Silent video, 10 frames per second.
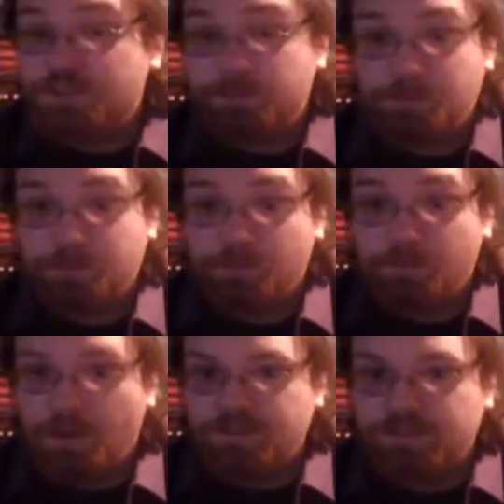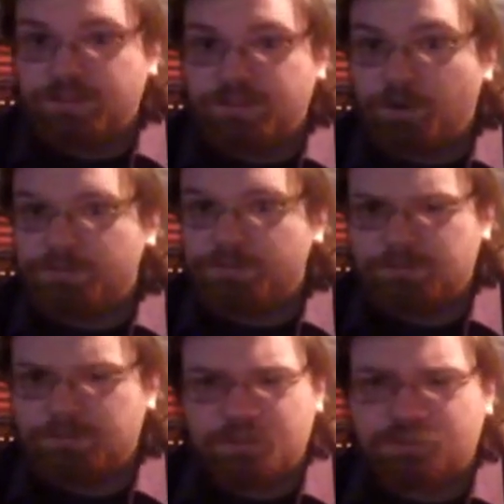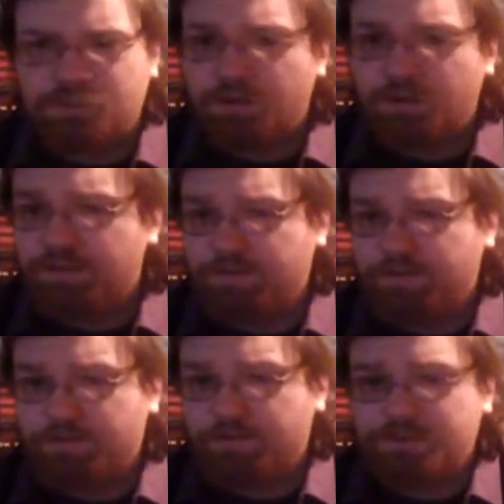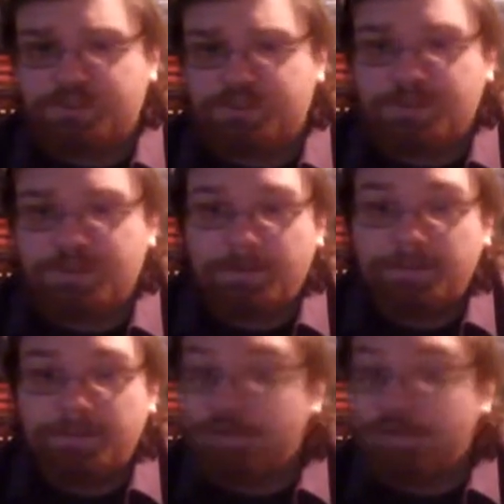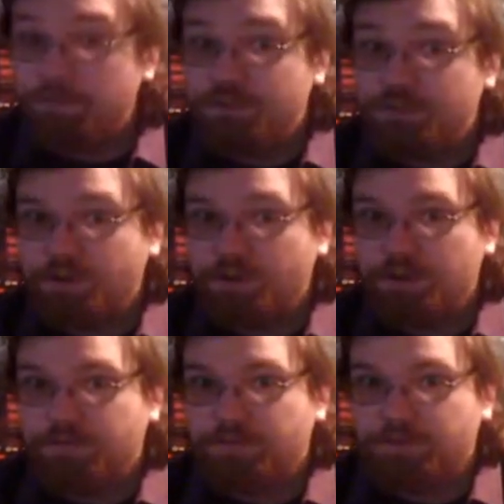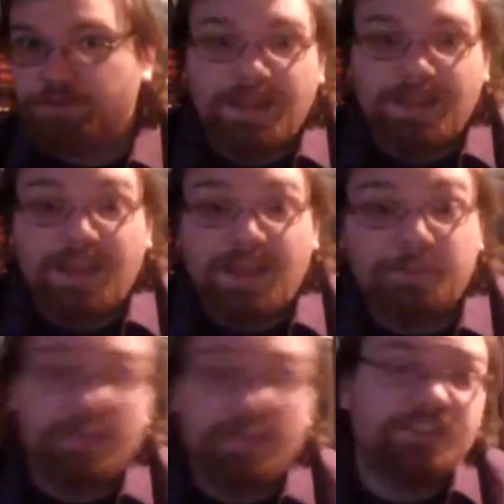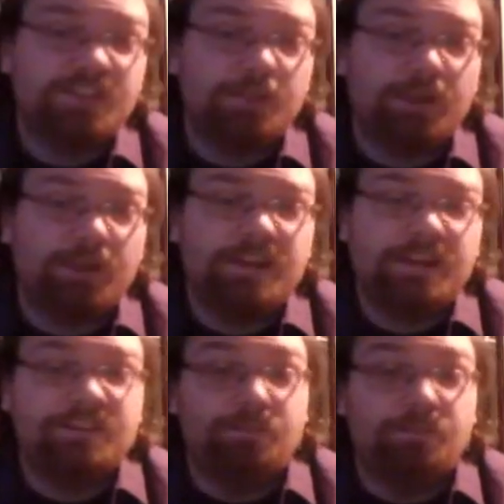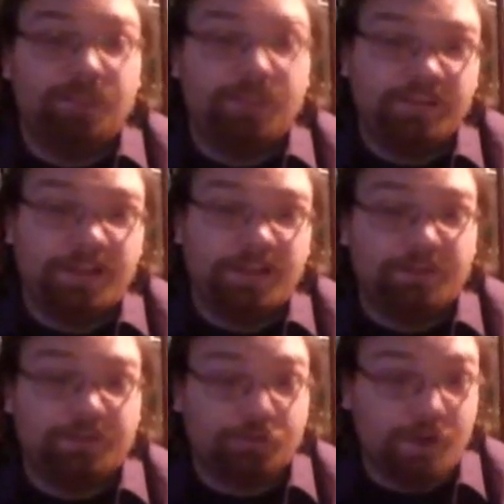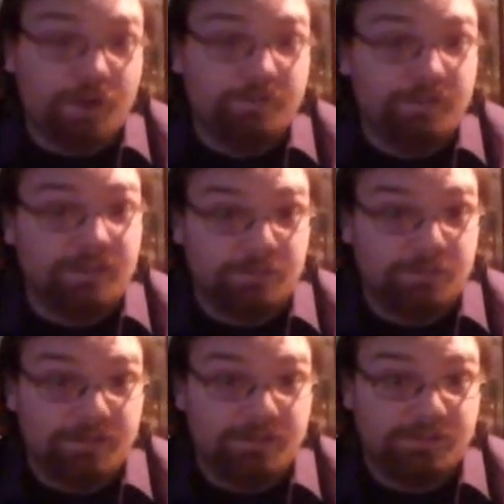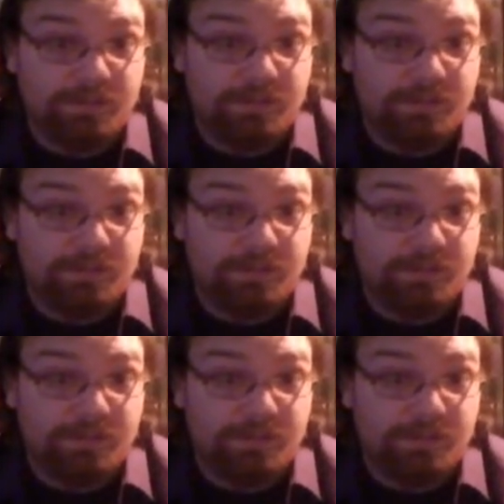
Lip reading: between Watson and Holmes is much stronger than the first. And it was pretty strong in the first. And the biggest upgrade is the villain and the crimes he commits.